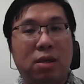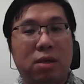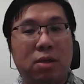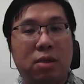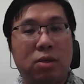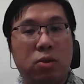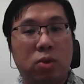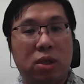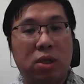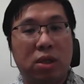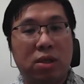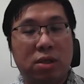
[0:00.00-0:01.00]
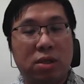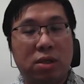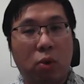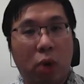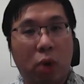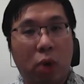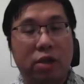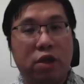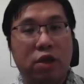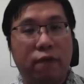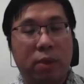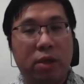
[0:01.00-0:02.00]
So it's quite an
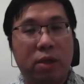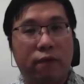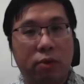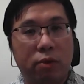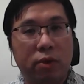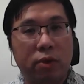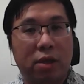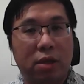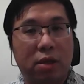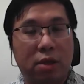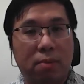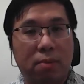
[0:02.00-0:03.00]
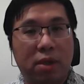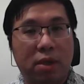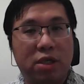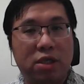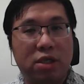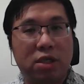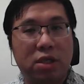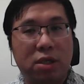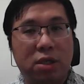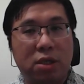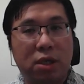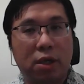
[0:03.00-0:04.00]
achievement if you look at the Malaysia
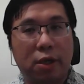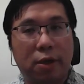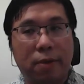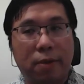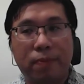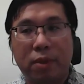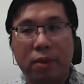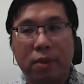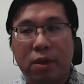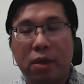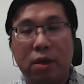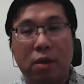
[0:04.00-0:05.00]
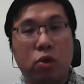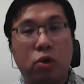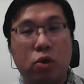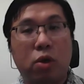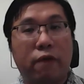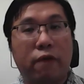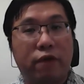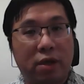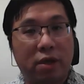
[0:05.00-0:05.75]
geography